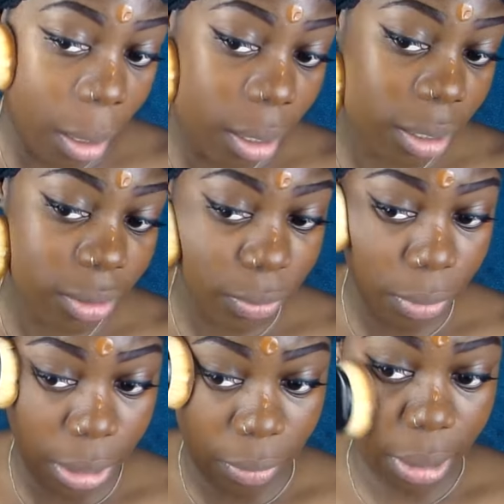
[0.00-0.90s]
It's
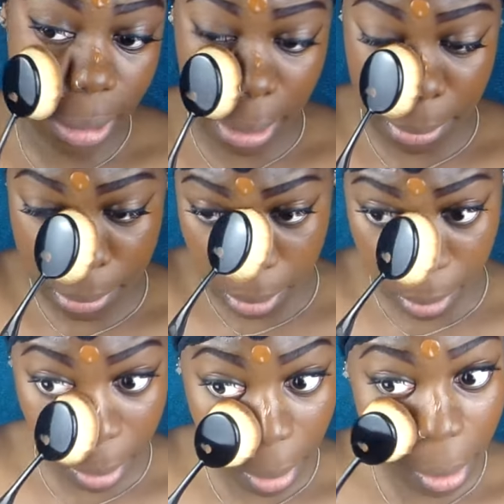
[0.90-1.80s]
really nice
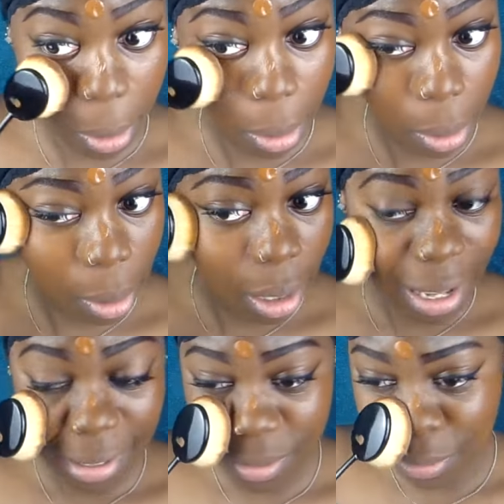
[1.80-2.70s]
though.
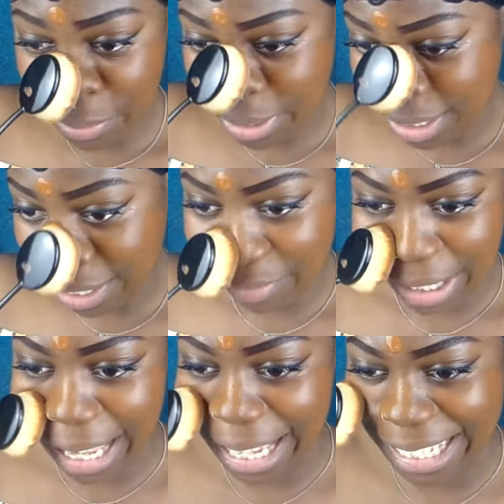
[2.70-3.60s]
It's almost like
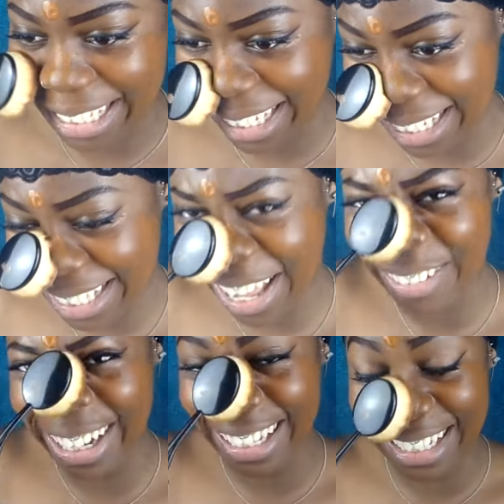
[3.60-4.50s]
relaxing, is
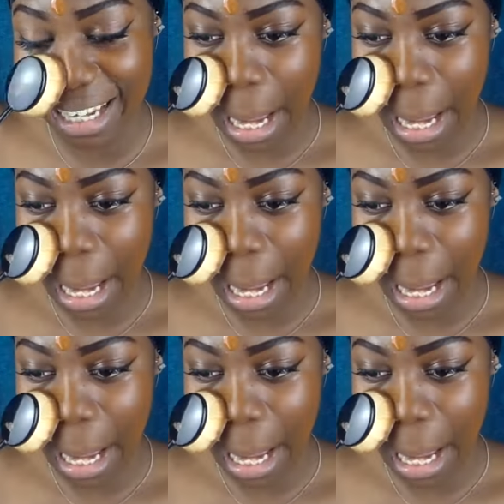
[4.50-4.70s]
that weird?